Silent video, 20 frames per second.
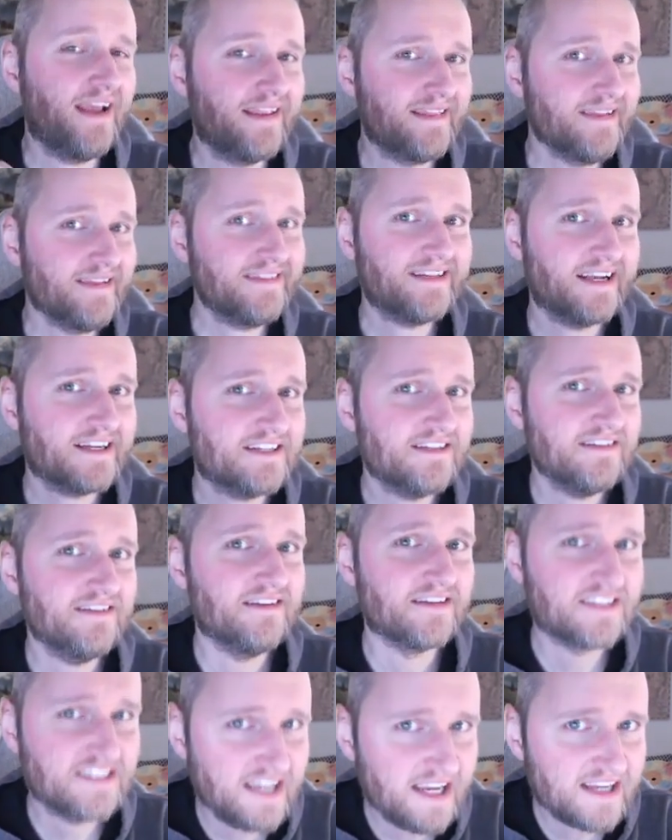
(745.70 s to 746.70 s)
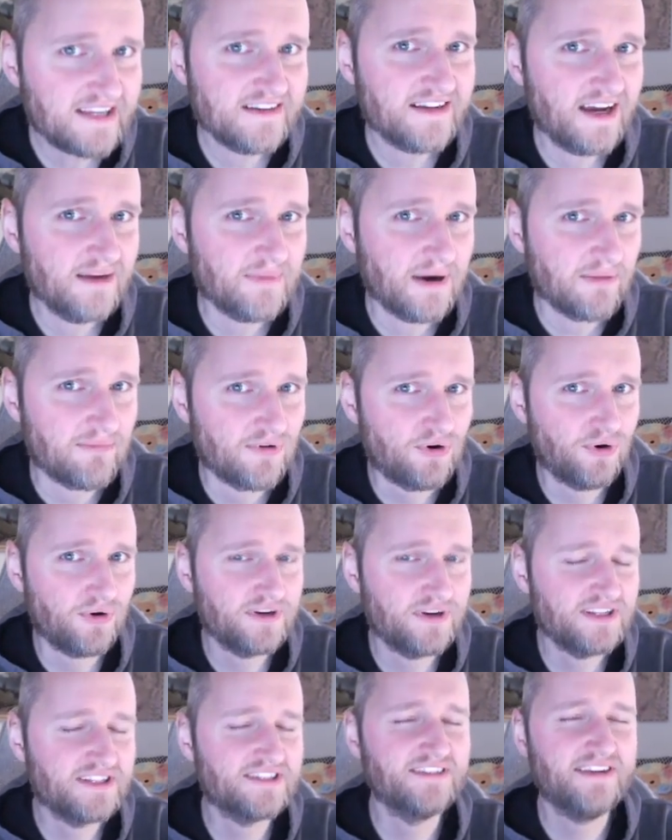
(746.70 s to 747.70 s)
This is actually the second time I'm
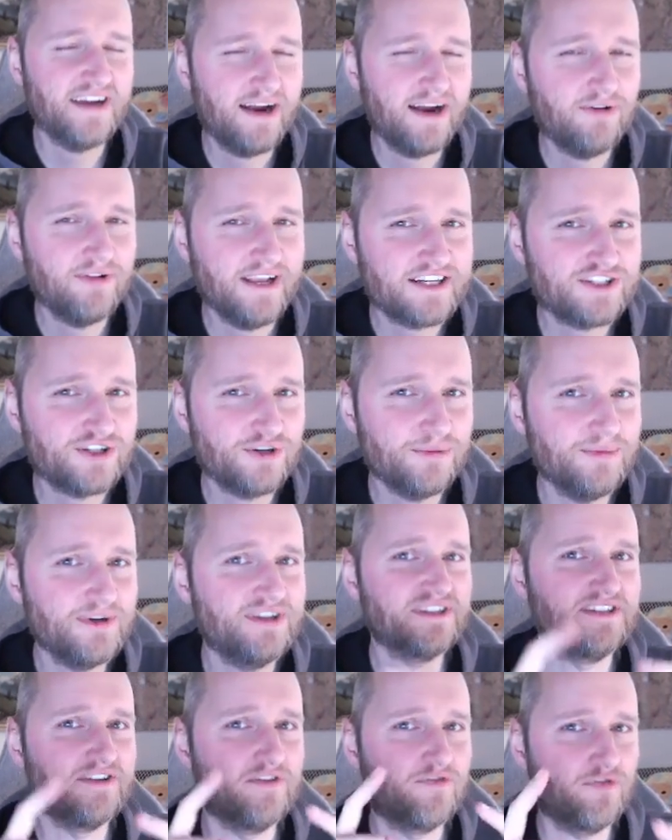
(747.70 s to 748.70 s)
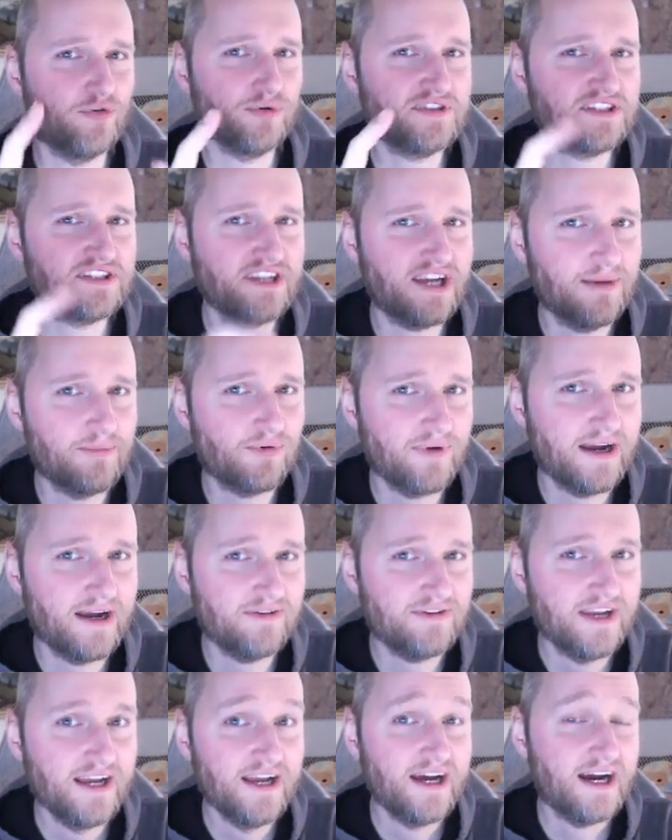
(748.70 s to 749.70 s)
recording this entire lecture because the first time
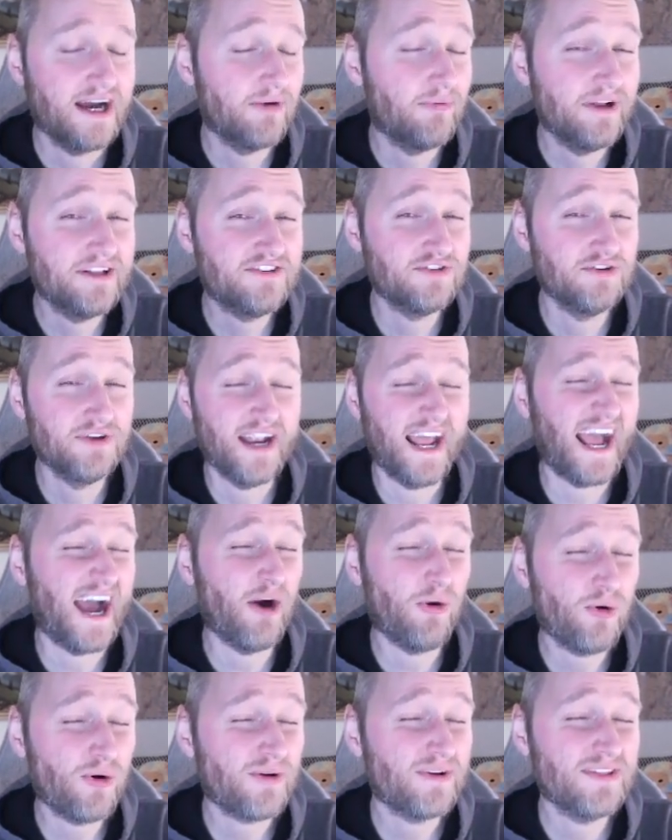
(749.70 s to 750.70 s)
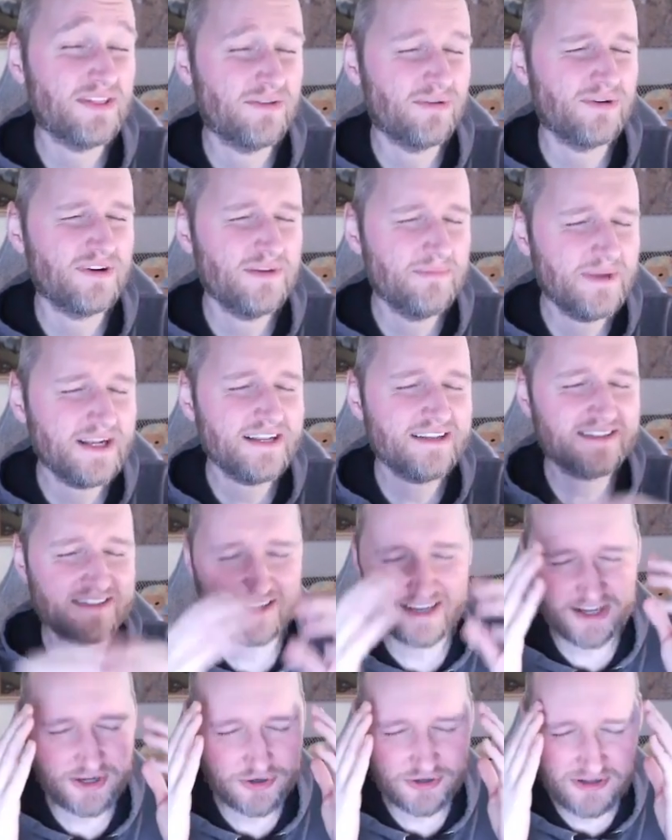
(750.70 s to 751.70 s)
around I went to 1 hour and 30 minutes and
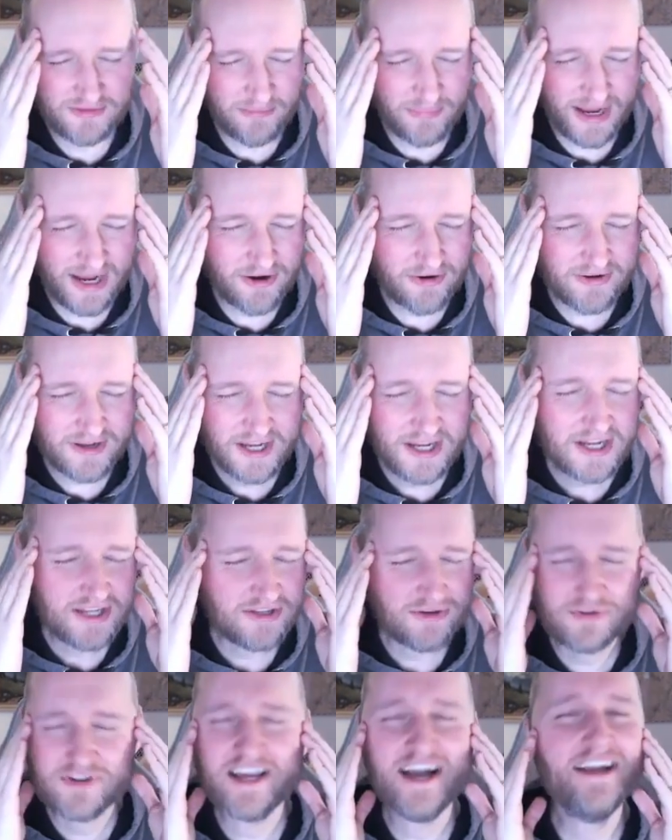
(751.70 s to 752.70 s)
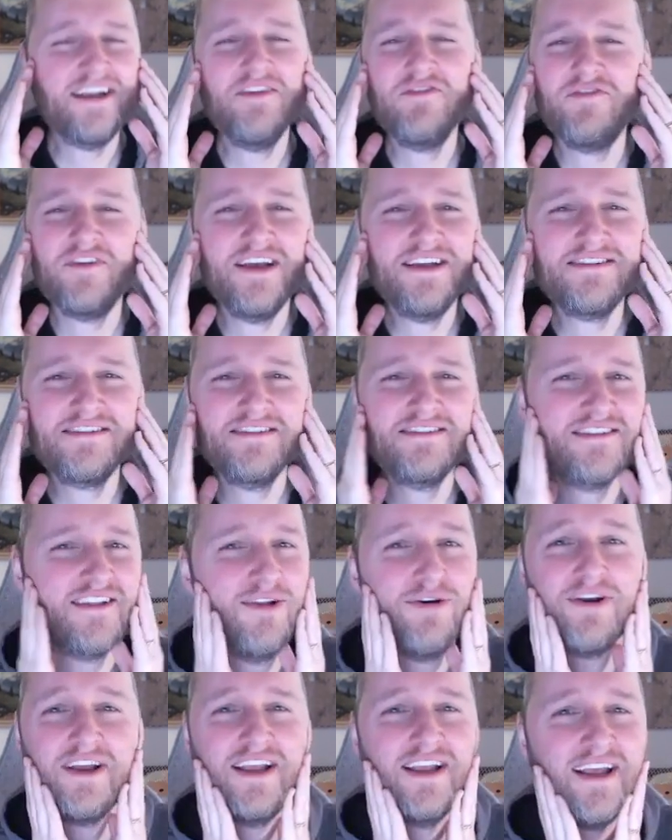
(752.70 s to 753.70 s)
I couldn't bear your tiny faces
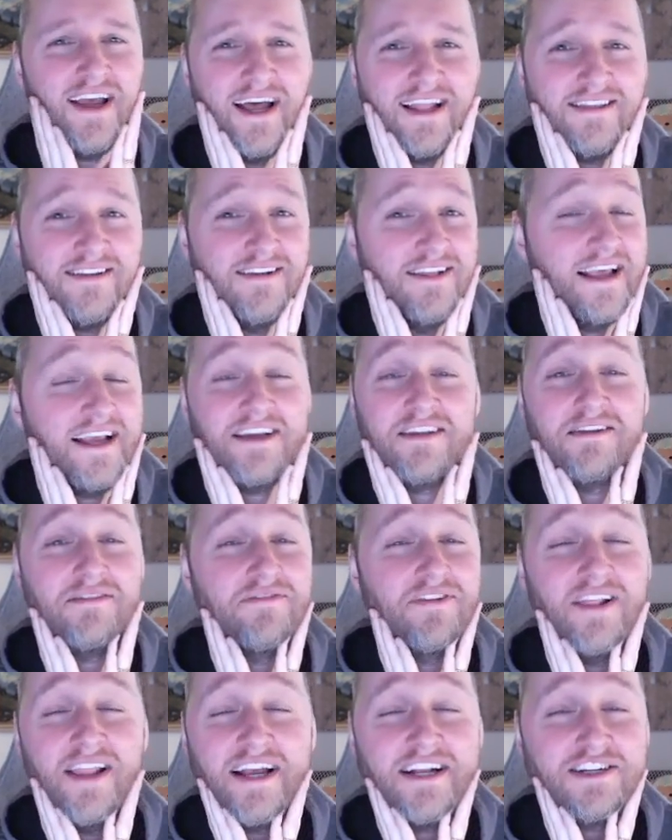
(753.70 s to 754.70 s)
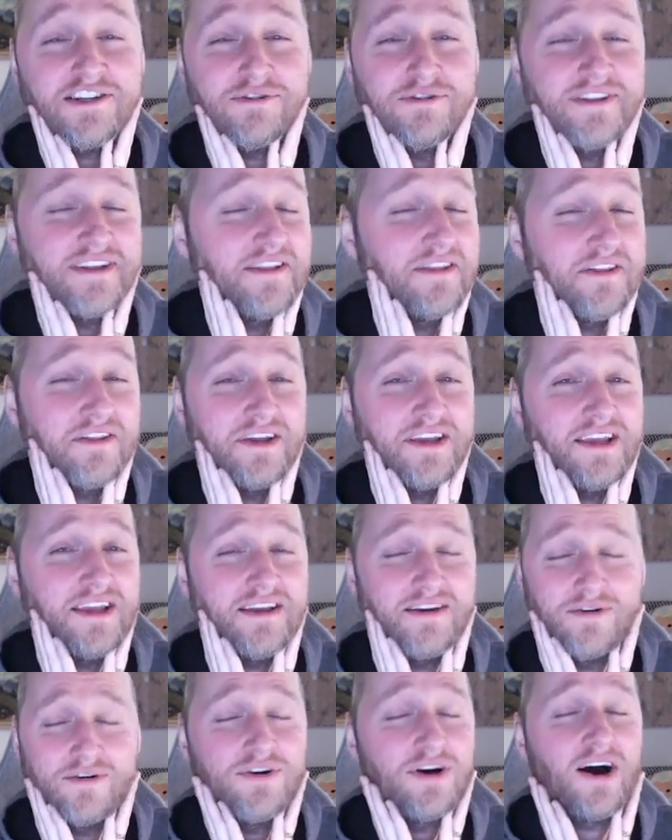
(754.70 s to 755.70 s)
looking at the length of the lecture and then
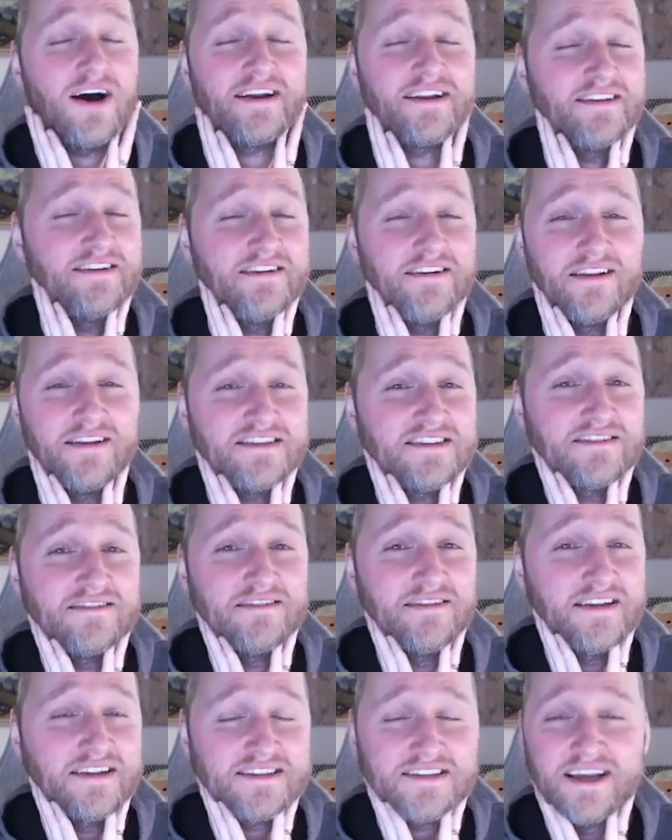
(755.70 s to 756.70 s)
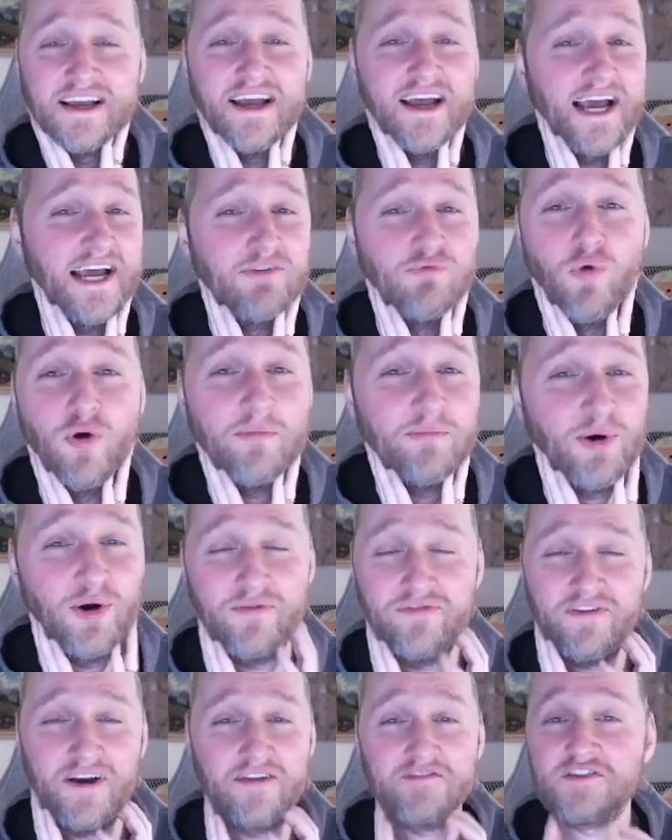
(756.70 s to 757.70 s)
thinking, oh God, I need to listen to this at
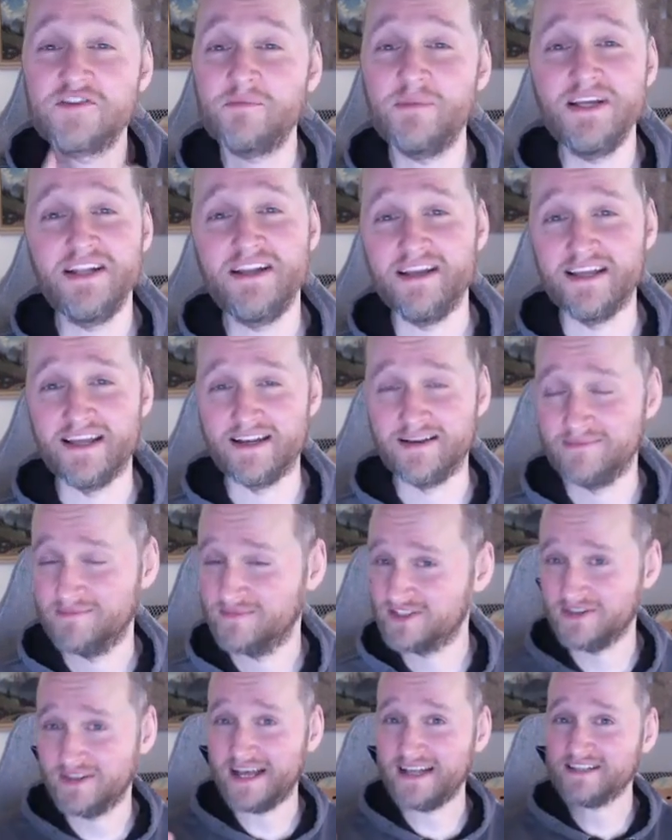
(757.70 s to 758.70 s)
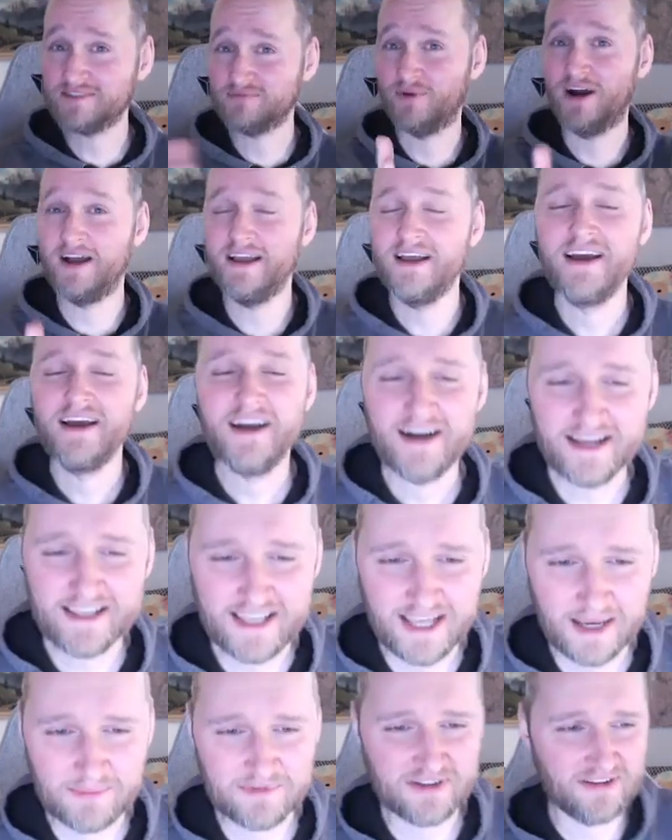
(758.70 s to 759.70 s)
1.5 speed again. So that's why I
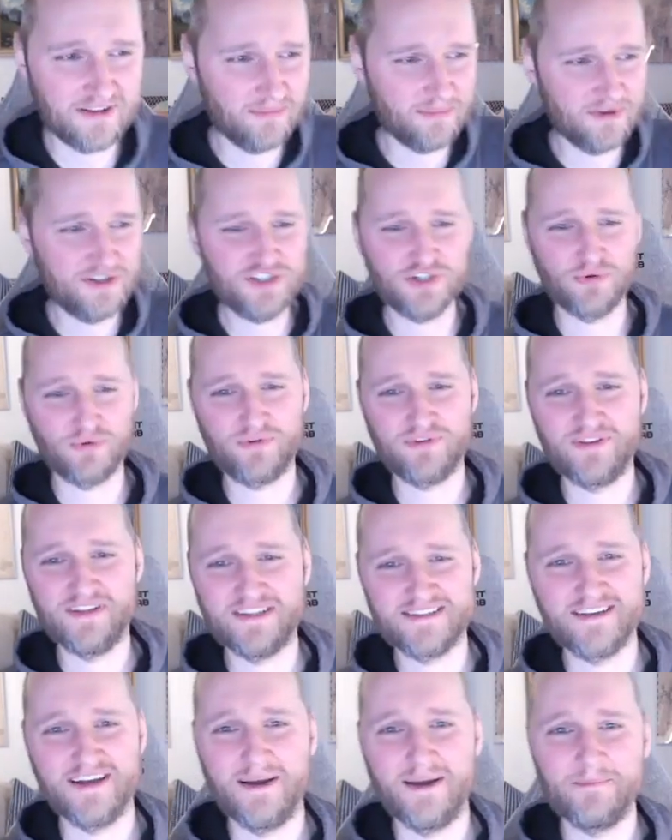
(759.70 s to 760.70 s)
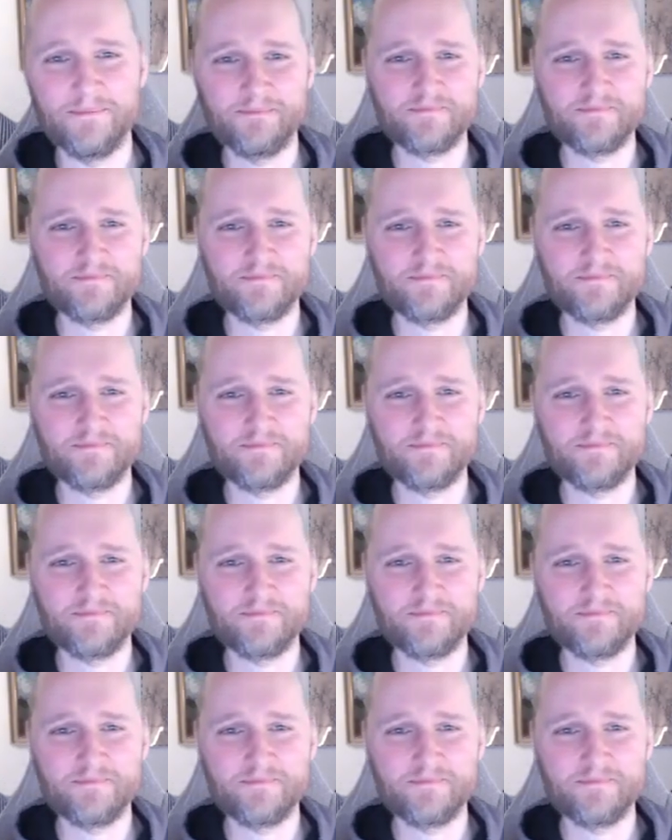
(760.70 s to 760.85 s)
kept it a little bit shorter this time.